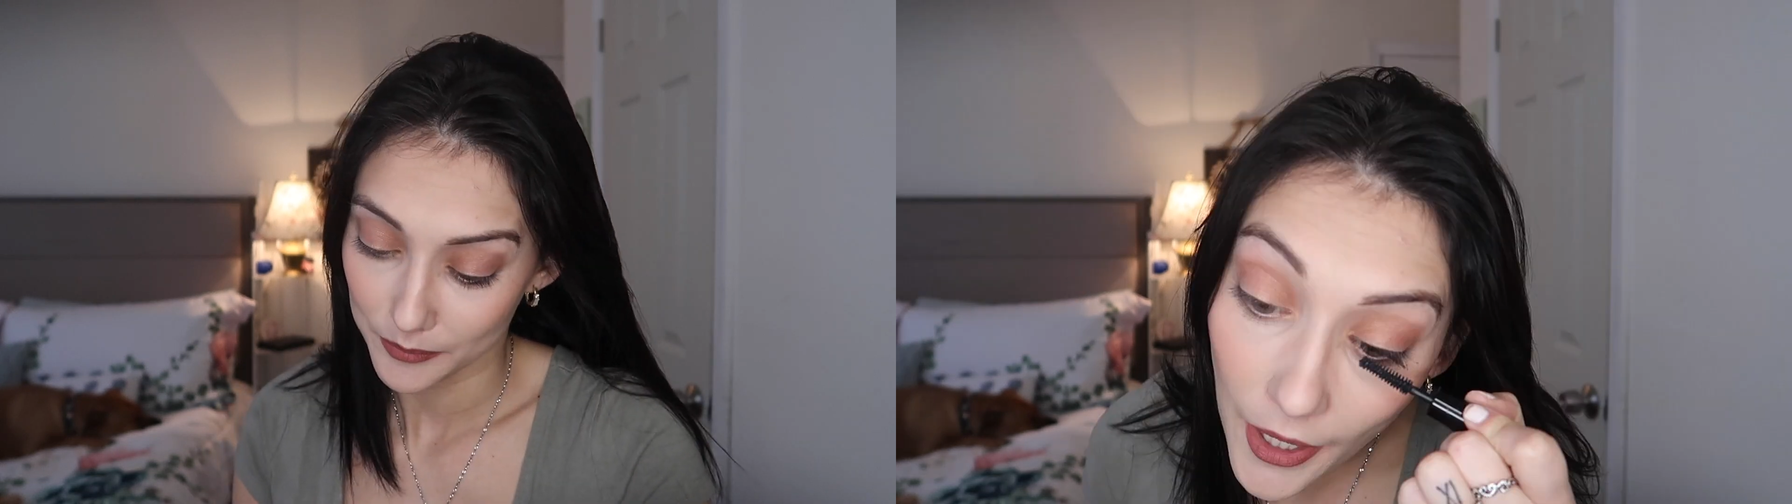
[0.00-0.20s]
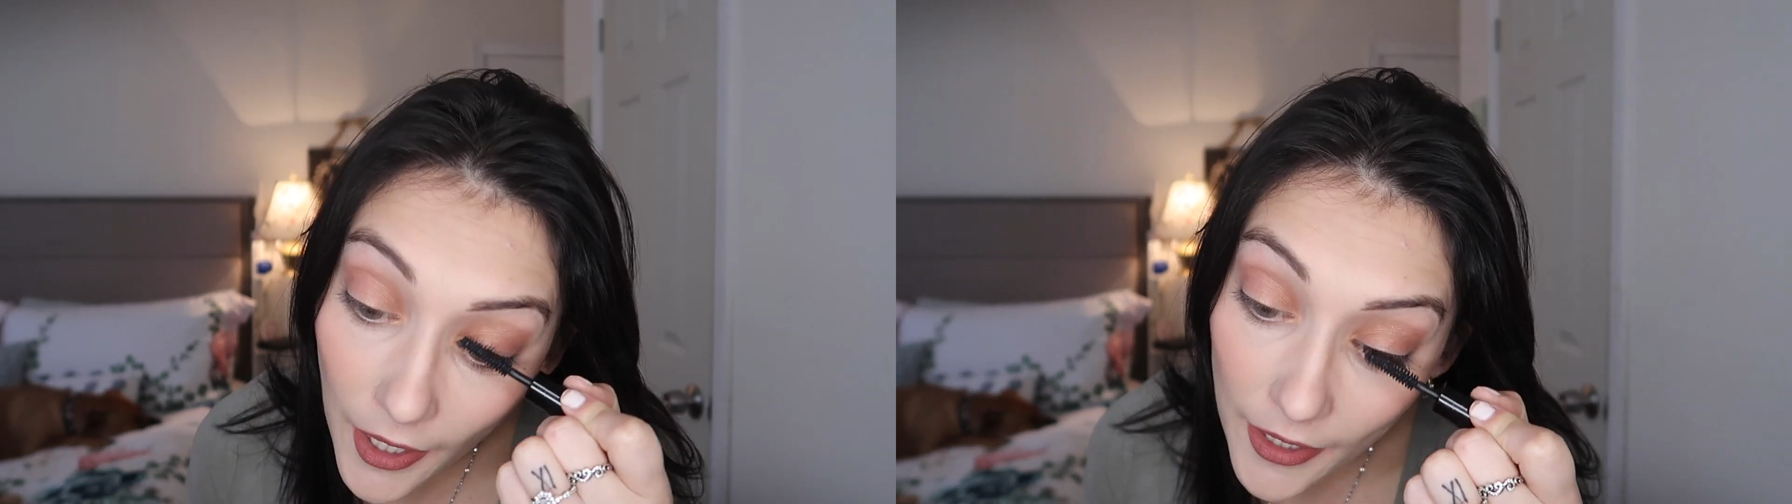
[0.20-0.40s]

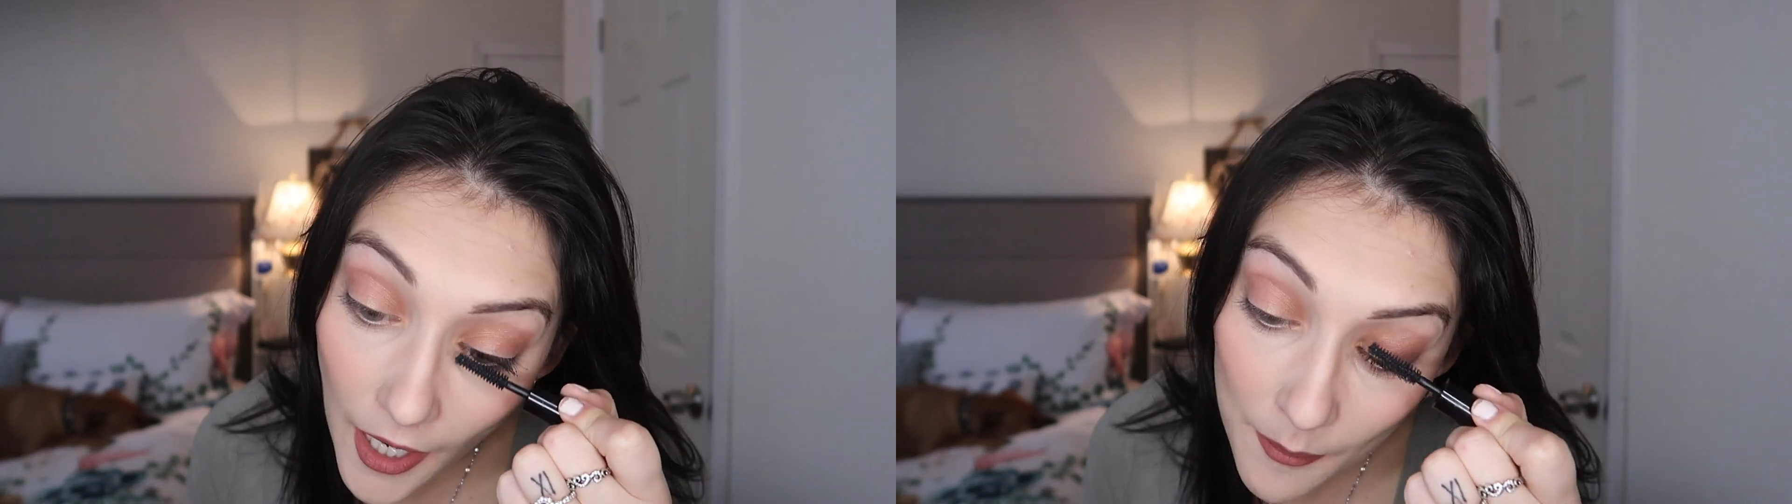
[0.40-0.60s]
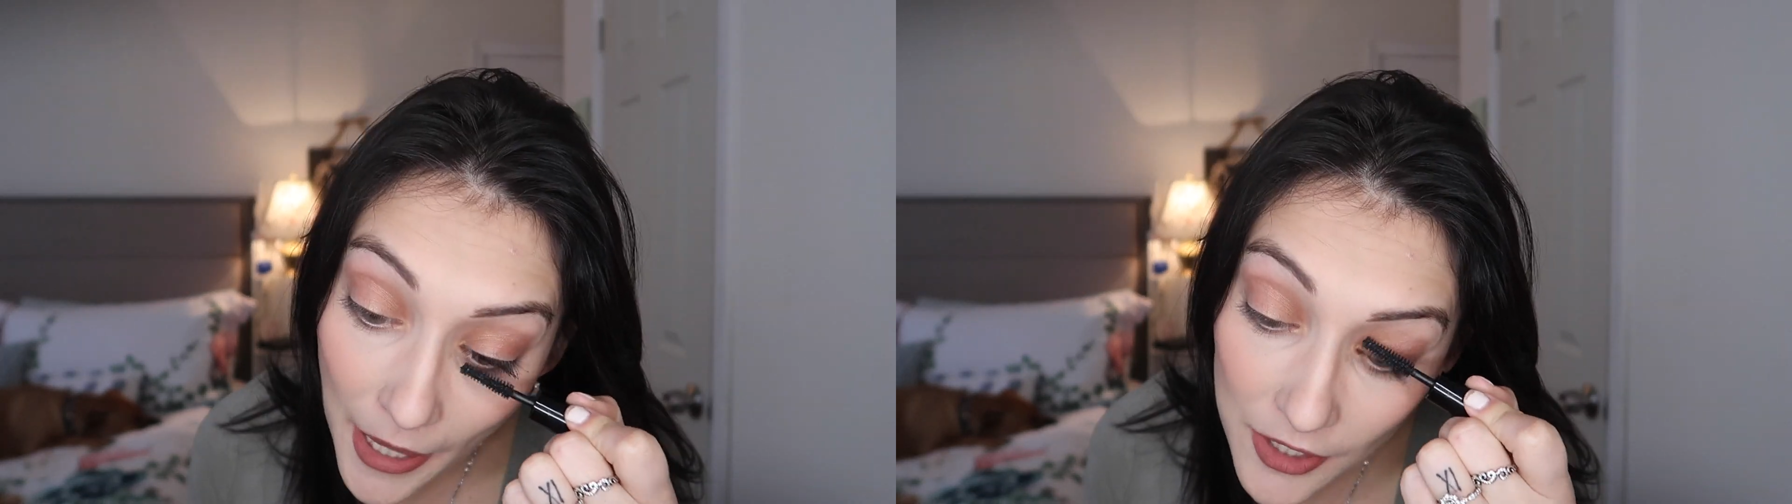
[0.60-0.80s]
But
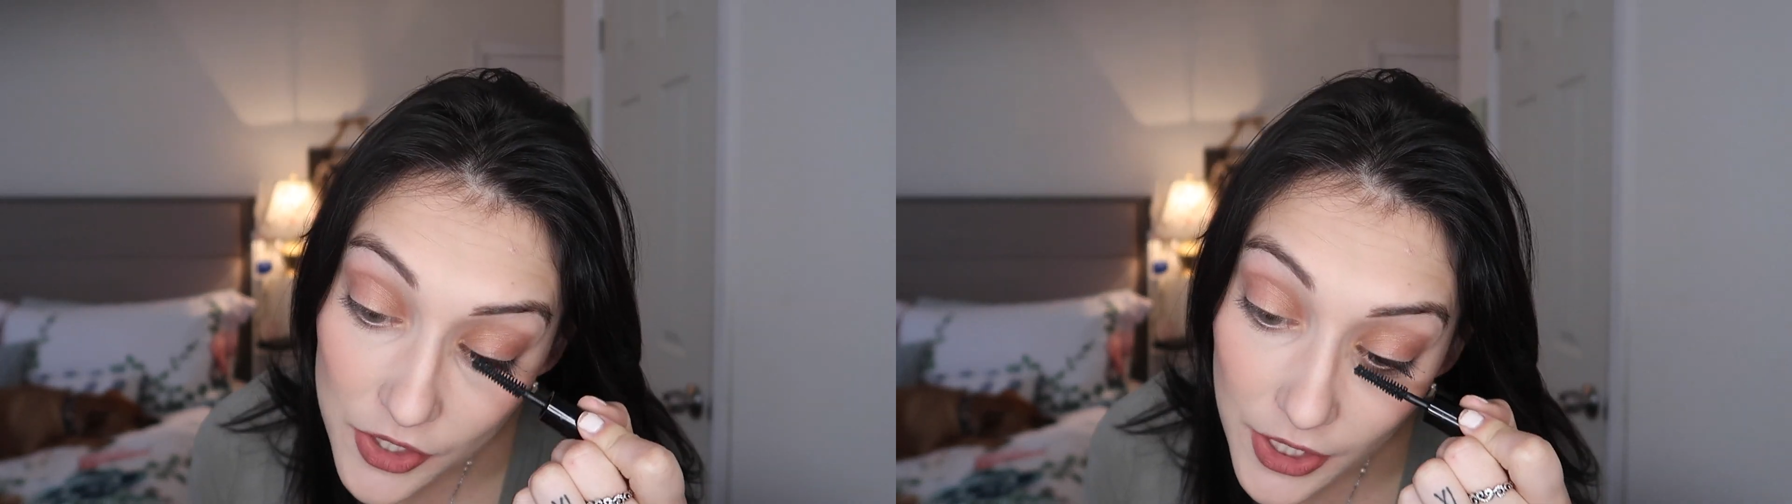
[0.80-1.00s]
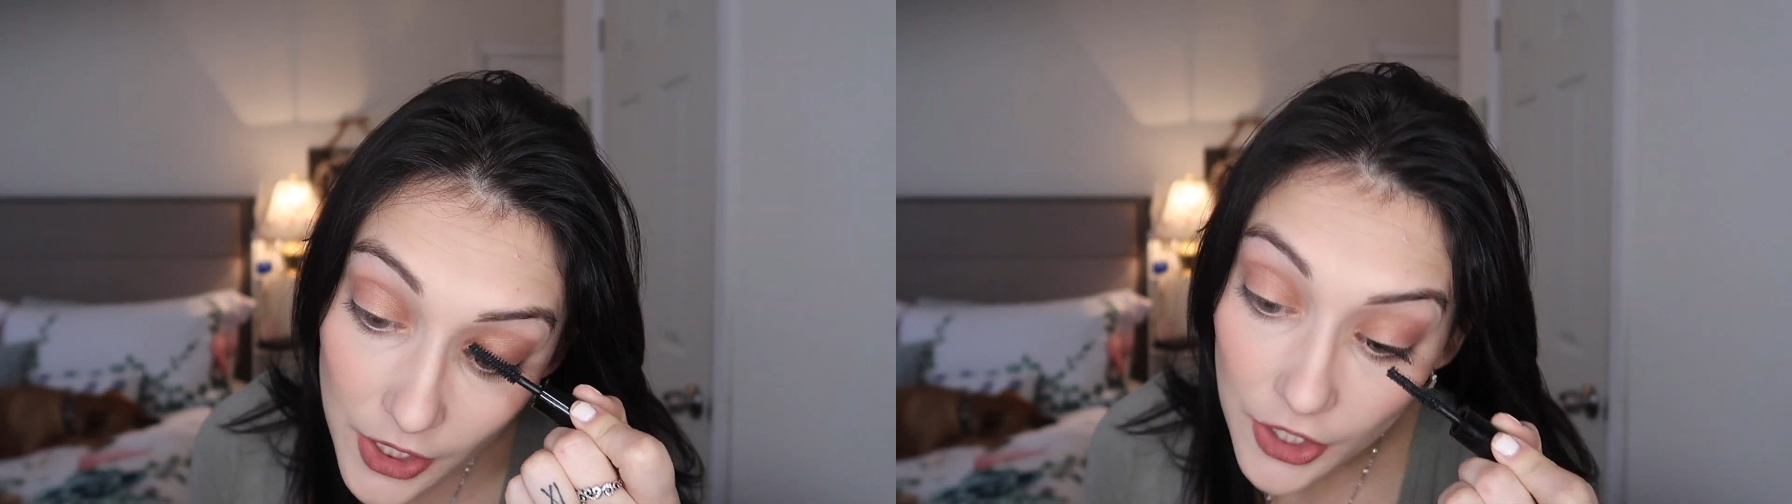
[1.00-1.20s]
I'm
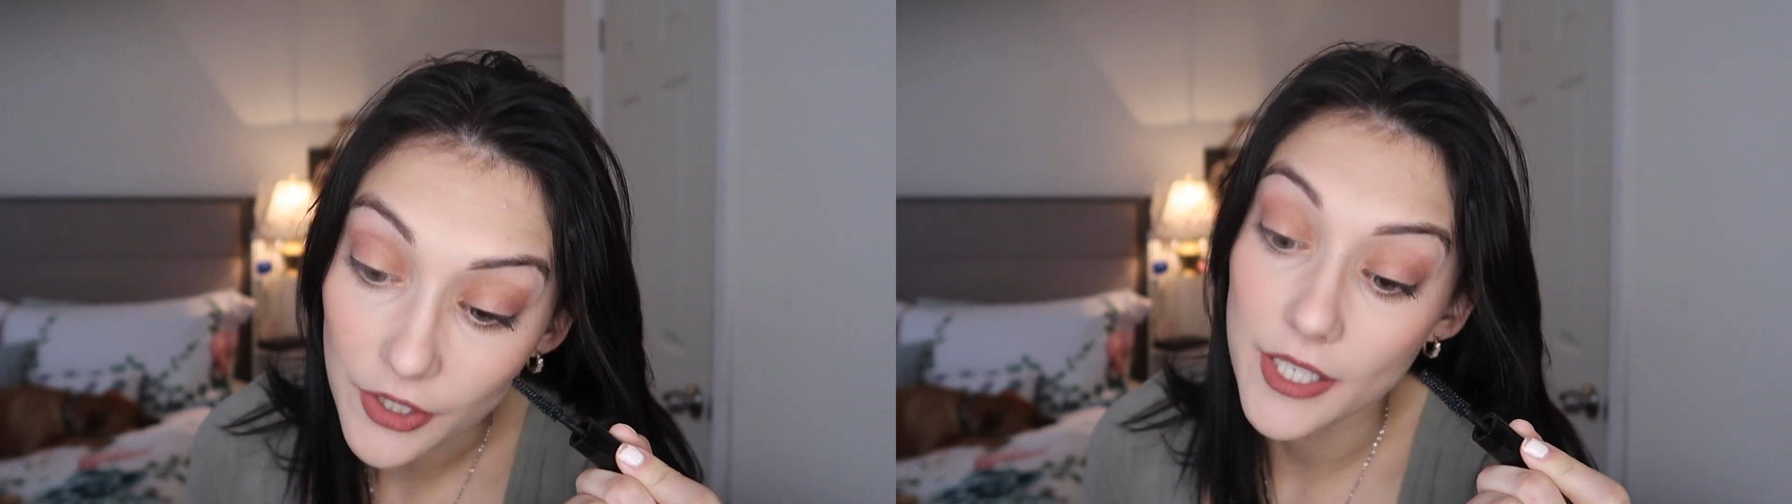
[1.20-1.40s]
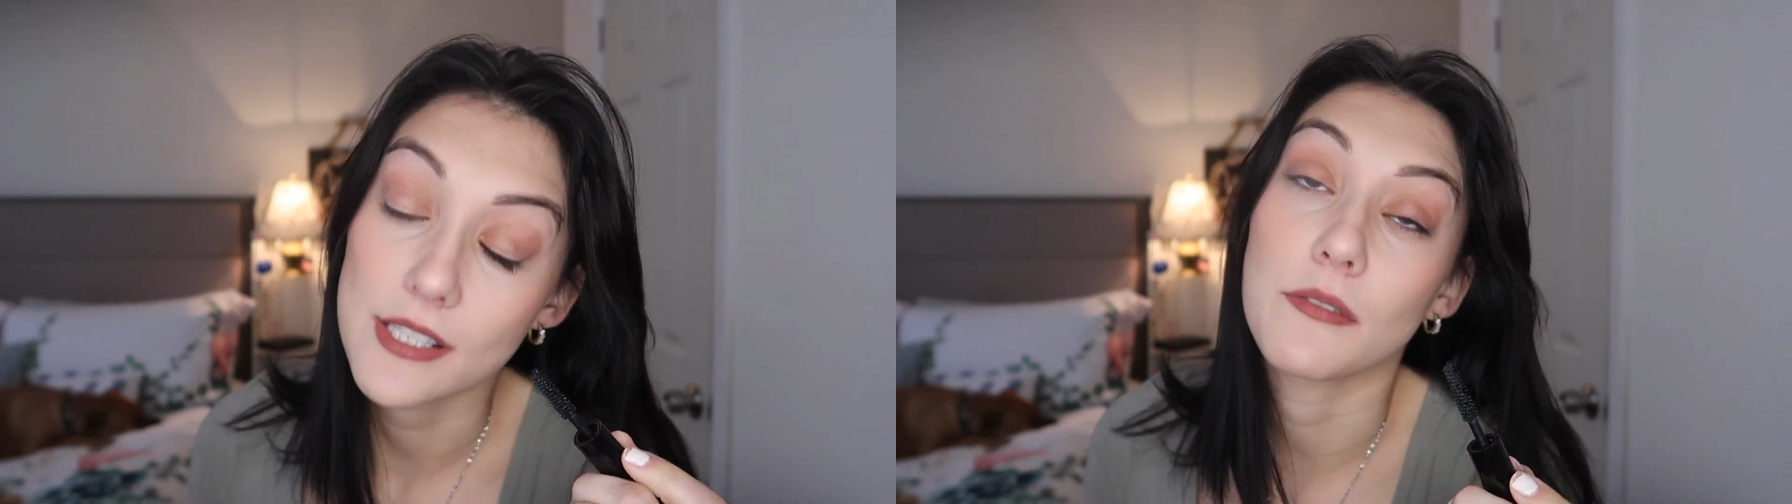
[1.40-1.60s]
actually
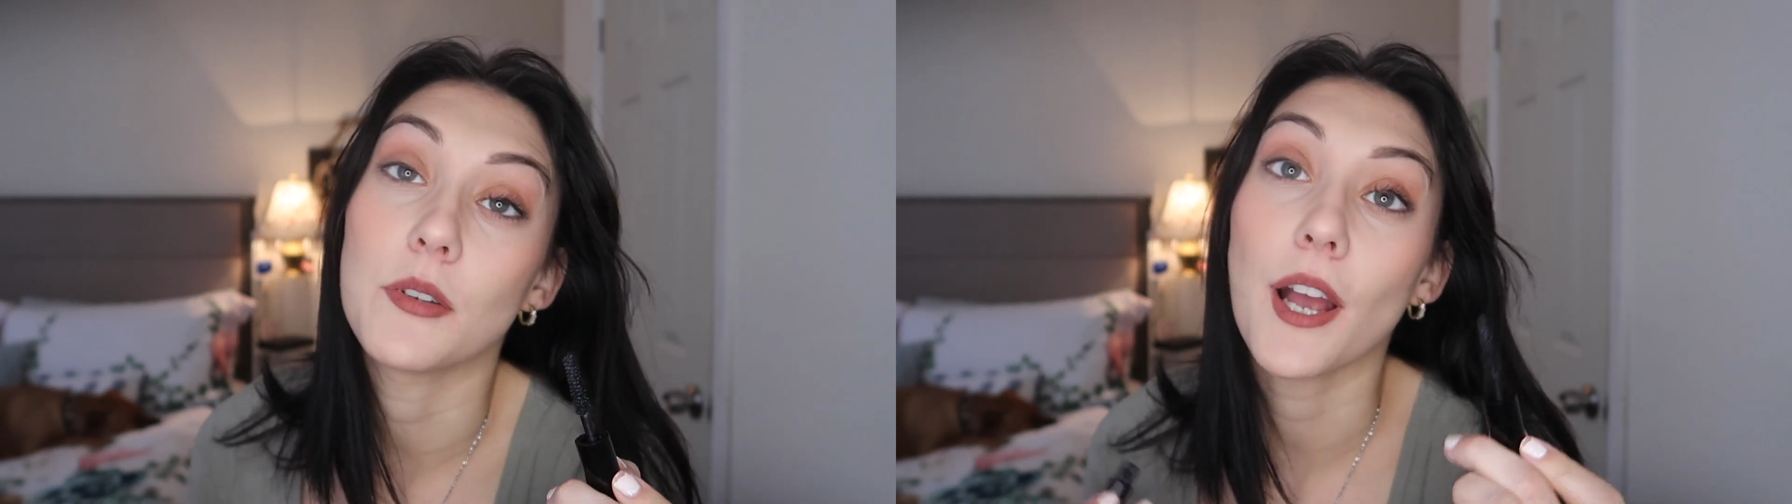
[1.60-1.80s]
curious if